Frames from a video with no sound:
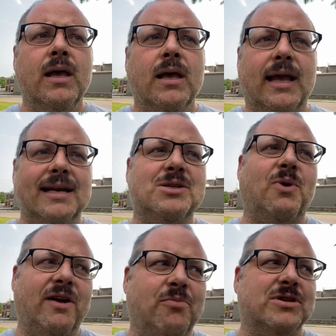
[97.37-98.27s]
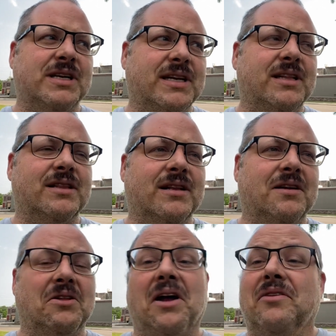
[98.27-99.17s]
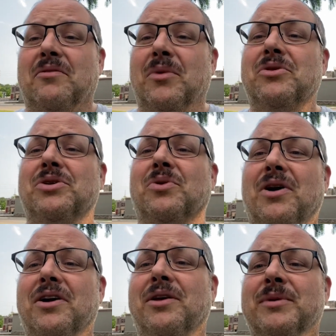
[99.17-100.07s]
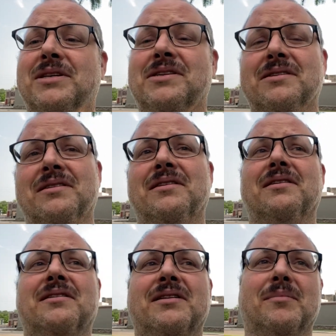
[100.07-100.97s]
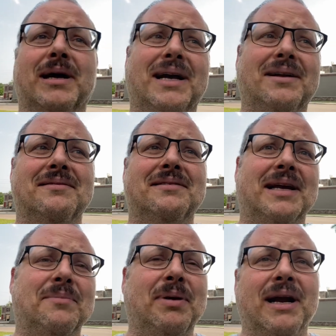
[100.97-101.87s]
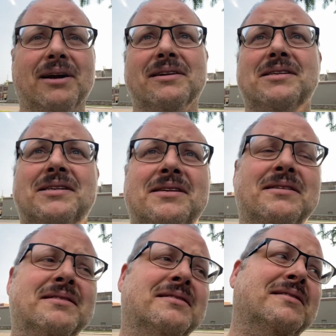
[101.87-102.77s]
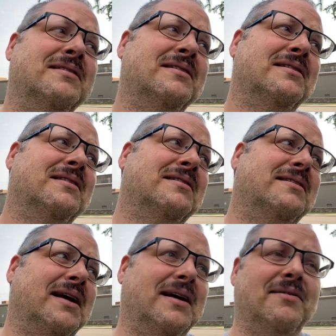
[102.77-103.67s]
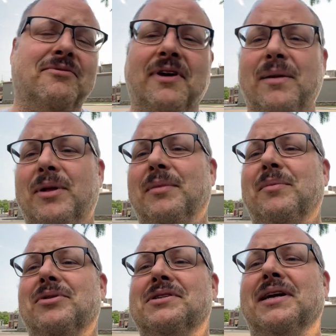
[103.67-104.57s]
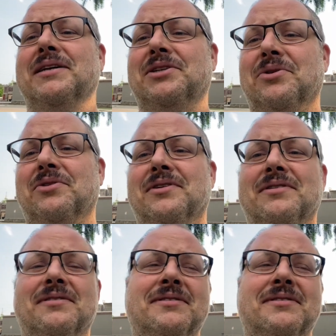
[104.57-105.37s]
He and his wife presented a lot of emotional arguments about dead parents, dead family members, dead children,